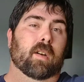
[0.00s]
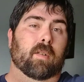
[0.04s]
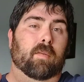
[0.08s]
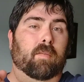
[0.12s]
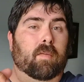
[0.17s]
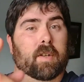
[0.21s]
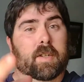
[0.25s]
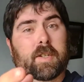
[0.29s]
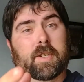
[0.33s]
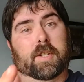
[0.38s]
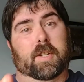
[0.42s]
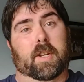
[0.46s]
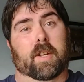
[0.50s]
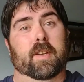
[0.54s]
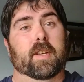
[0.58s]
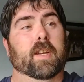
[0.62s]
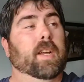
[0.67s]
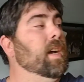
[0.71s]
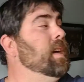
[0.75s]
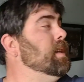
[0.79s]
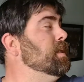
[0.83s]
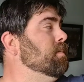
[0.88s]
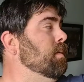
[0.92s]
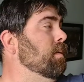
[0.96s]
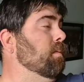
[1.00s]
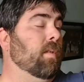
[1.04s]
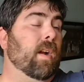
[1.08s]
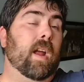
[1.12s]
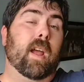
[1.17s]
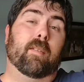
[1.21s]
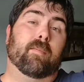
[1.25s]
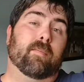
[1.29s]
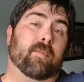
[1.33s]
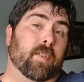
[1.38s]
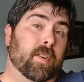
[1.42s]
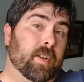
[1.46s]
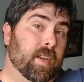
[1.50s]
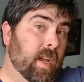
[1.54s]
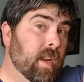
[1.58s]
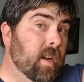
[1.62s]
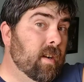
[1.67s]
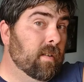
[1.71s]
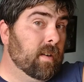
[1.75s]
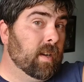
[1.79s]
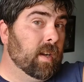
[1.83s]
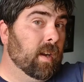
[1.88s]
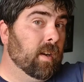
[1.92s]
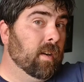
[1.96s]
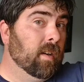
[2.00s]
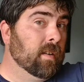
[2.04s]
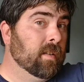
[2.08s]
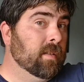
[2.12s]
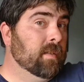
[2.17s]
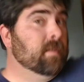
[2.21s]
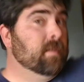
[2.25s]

I wanted to show you guys what we're having for dinner here.